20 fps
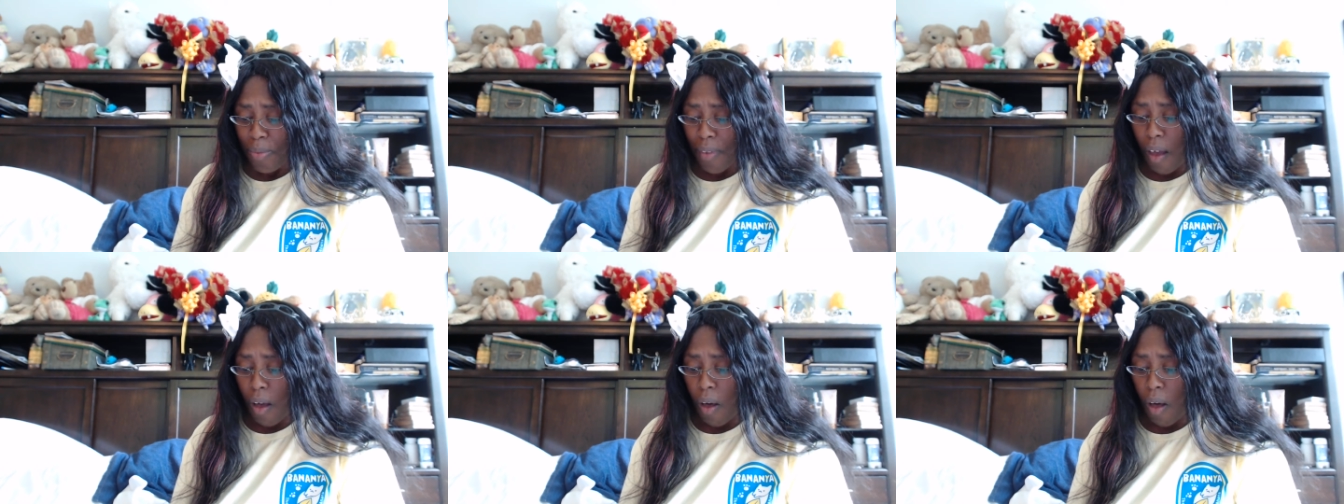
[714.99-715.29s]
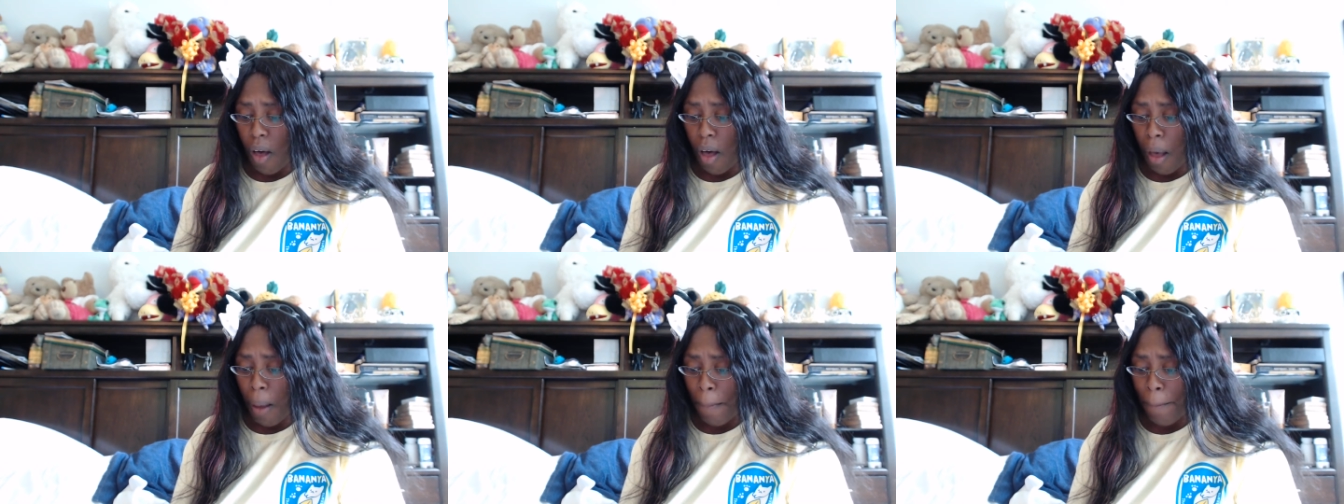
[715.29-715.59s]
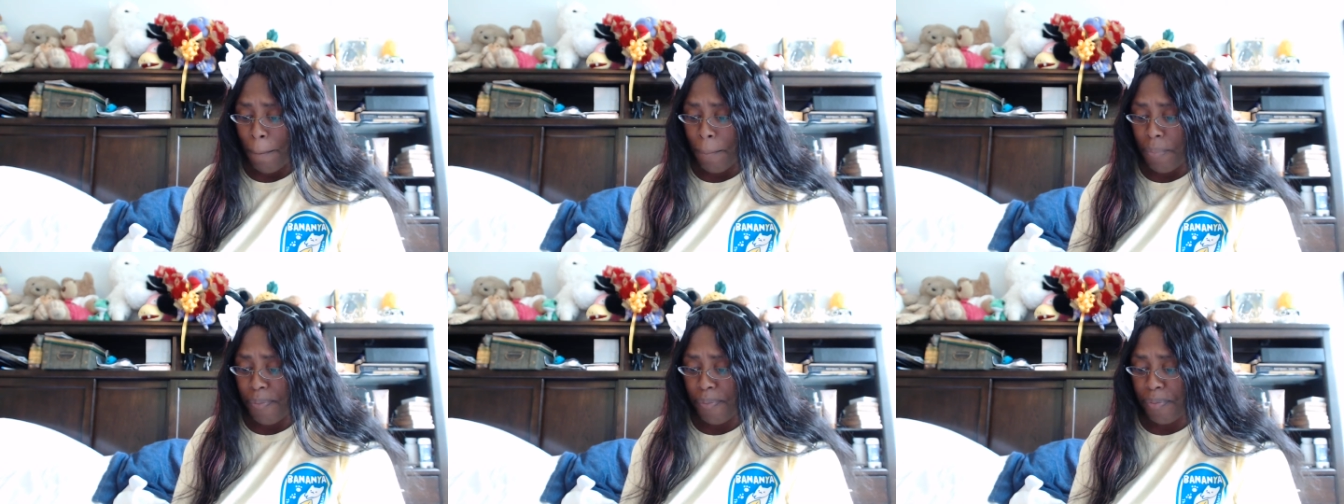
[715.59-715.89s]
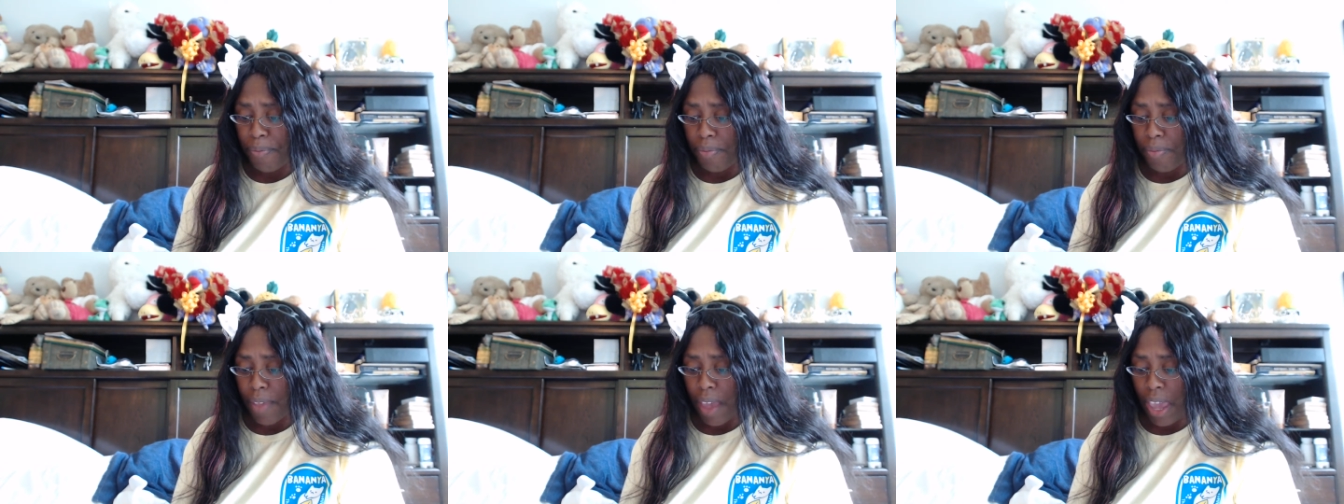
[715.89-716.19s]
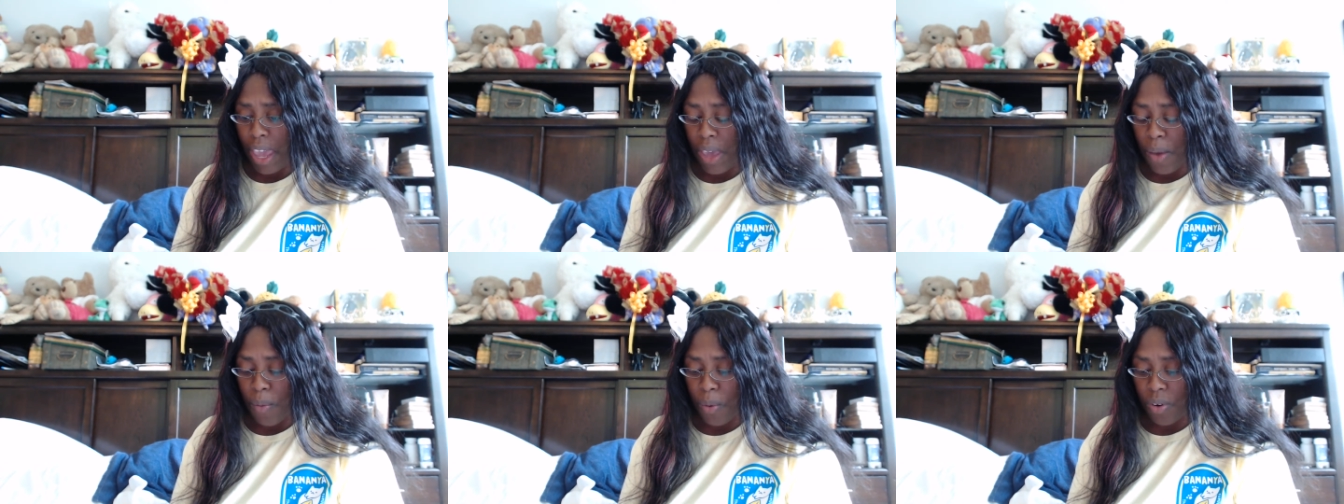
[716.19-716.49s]
Um,
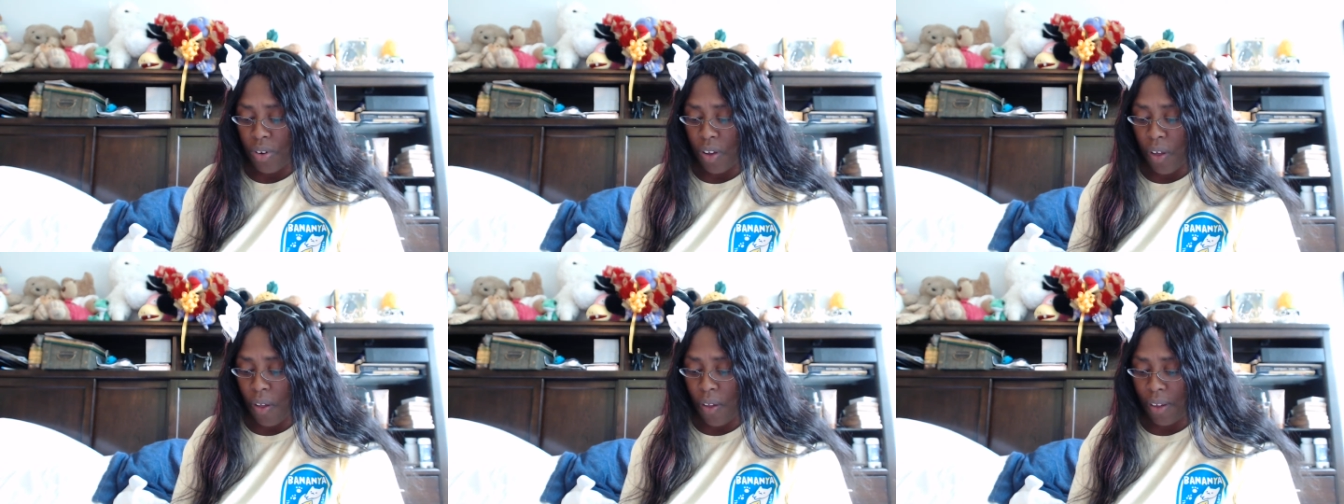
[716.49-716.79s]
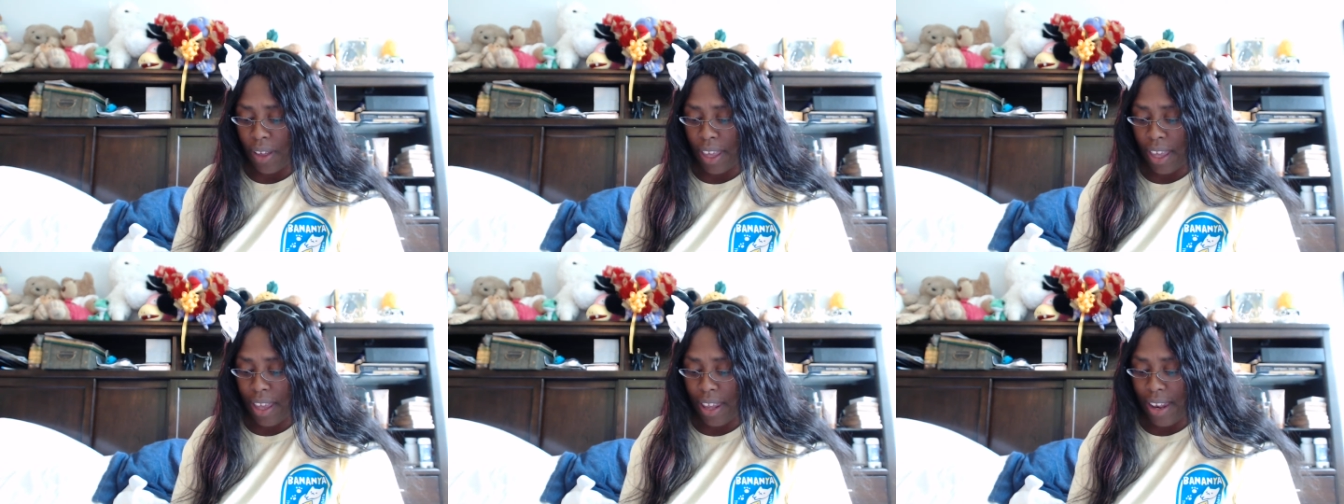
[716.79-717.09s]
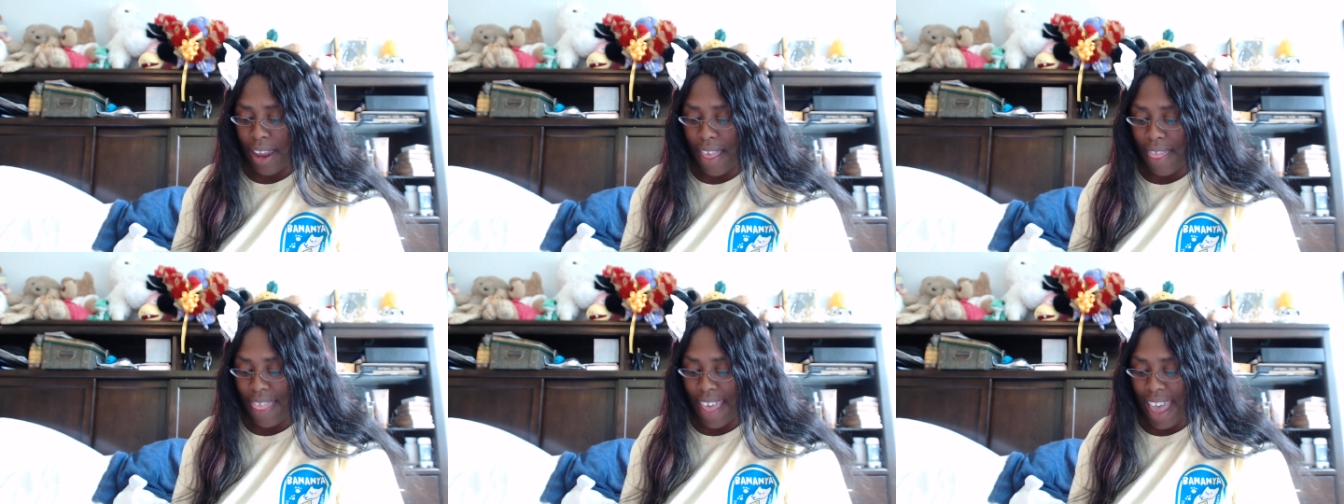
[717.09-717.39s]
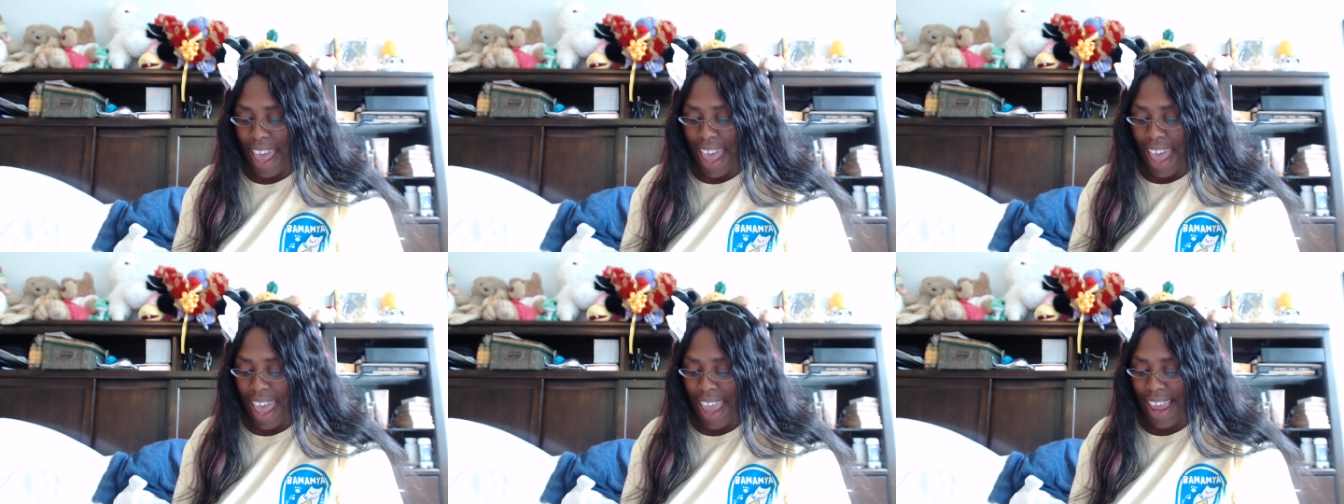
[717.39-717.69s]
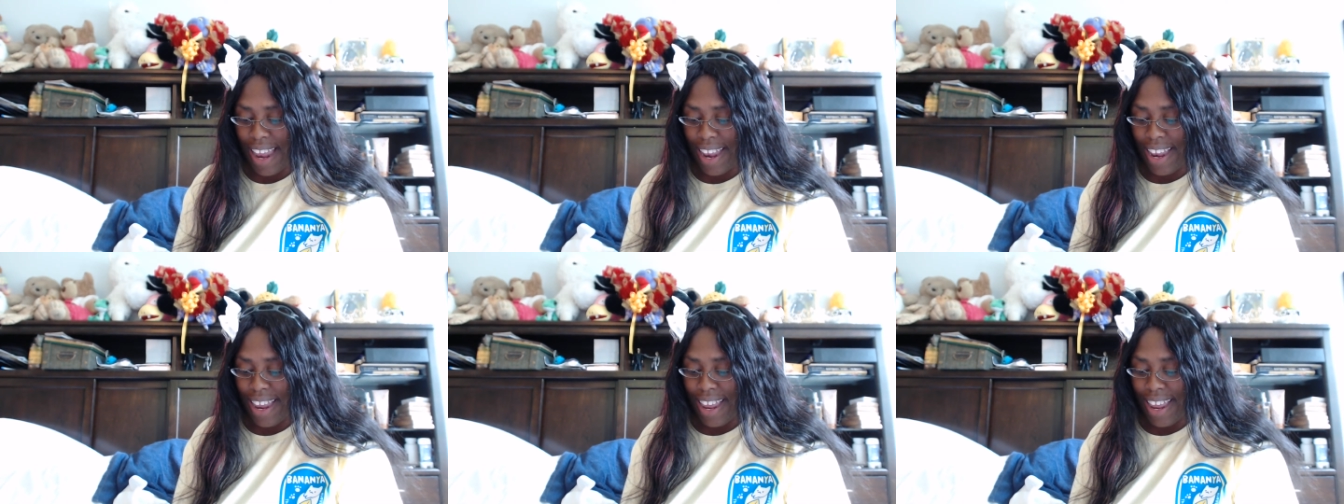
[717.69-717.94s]
they were talking that